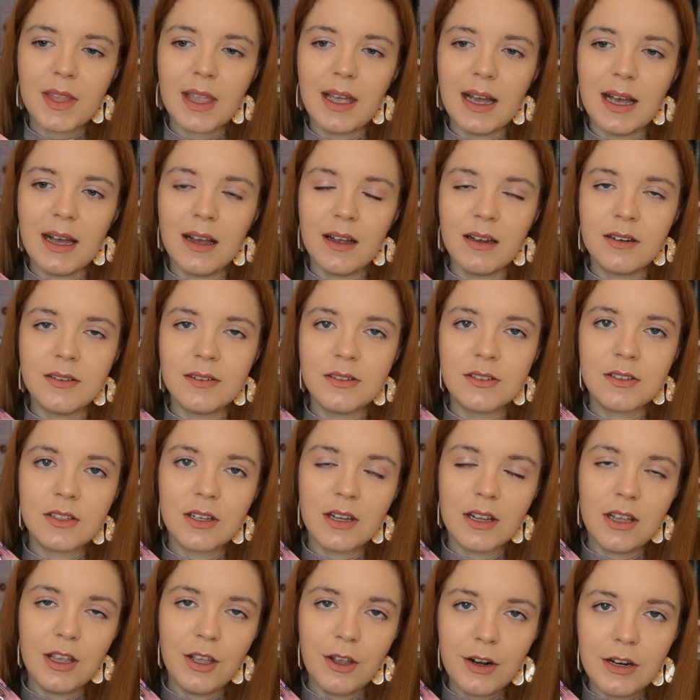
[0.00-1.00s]

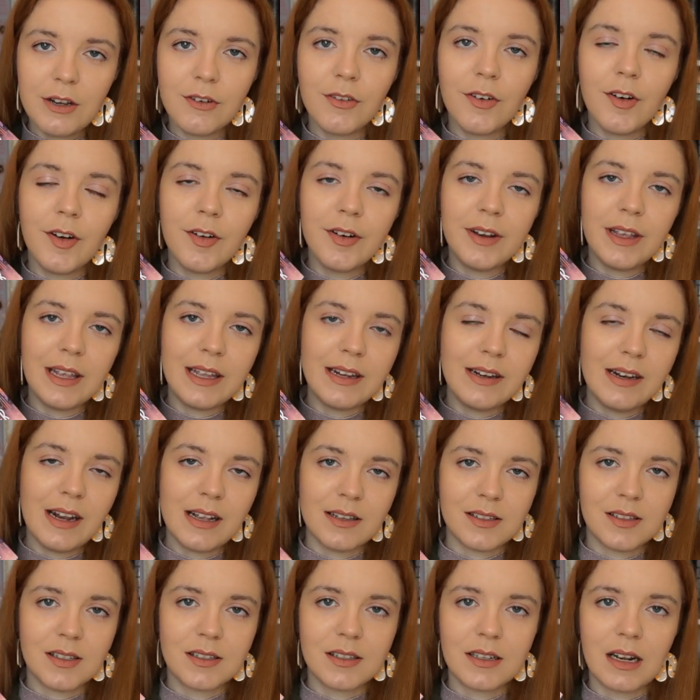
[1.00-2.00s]
And earlier on in
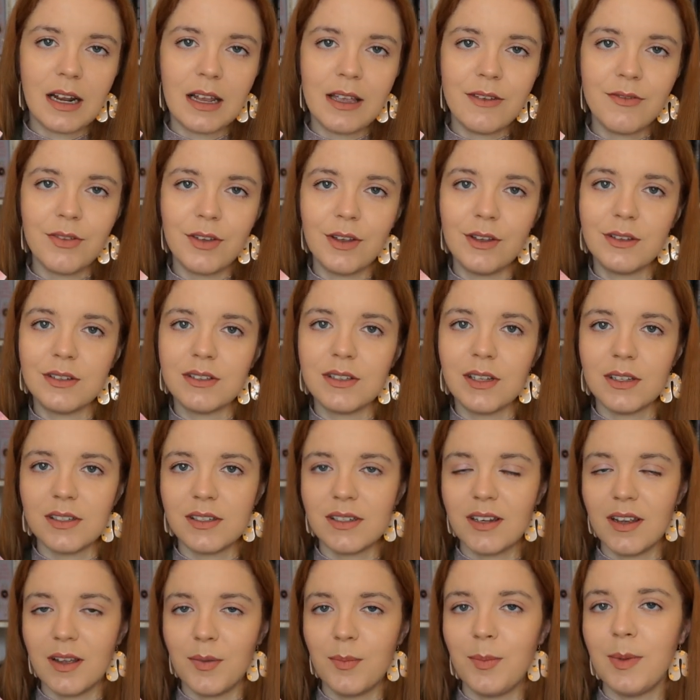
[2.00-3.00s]
Nessa's life, her
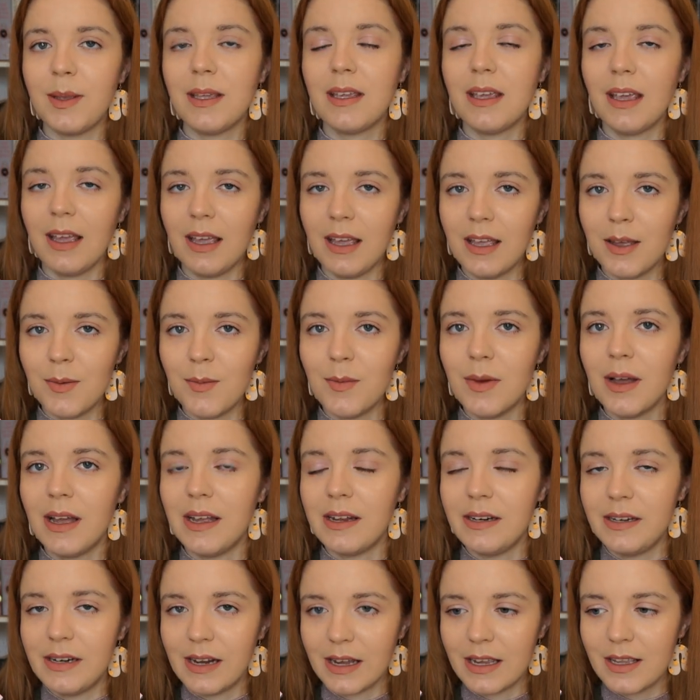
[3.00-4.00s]
sister became
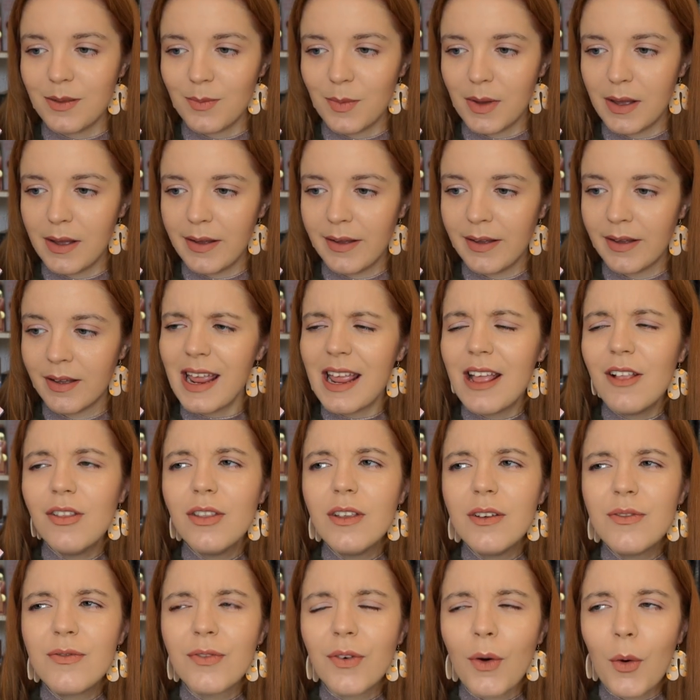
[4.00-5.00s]
a nightmare in
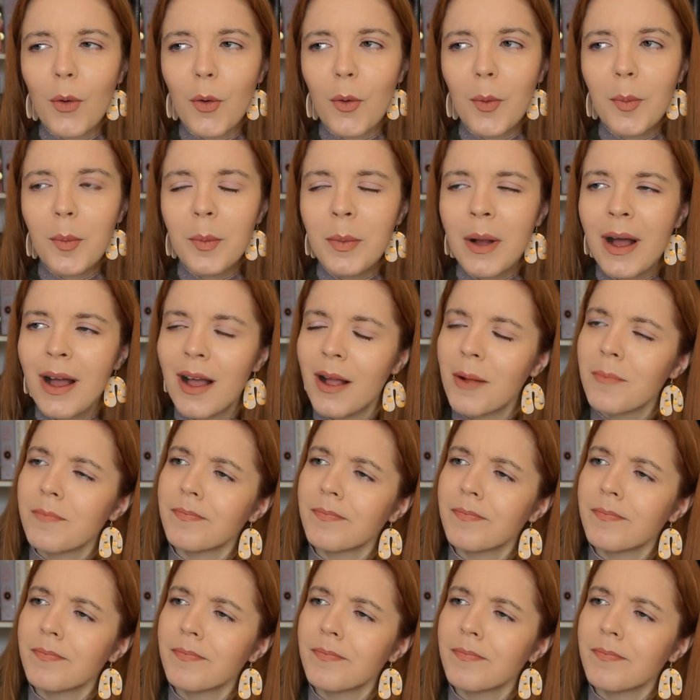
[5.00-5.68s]
the form